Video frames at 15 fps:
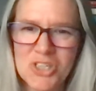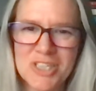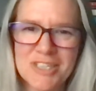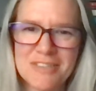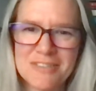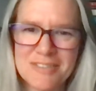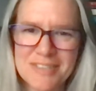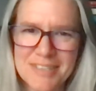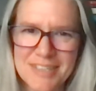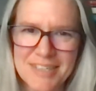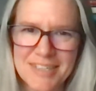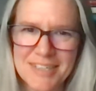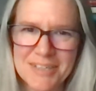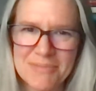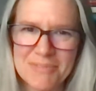years to
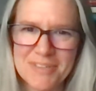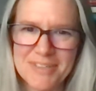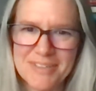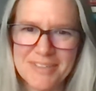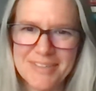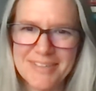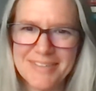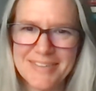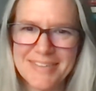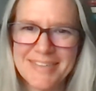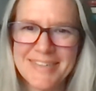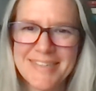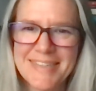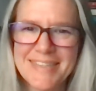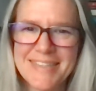get him to
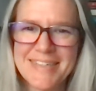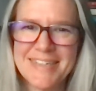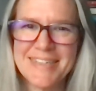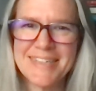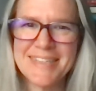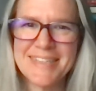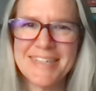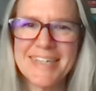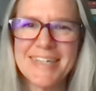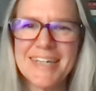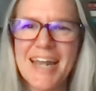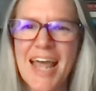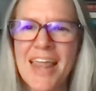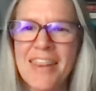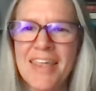to see
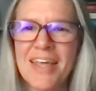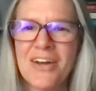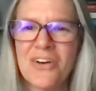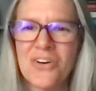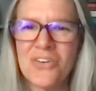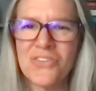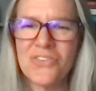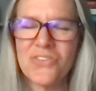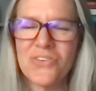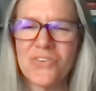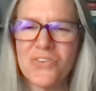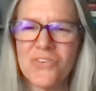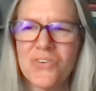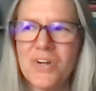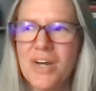it. And then
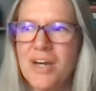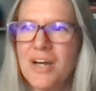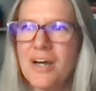also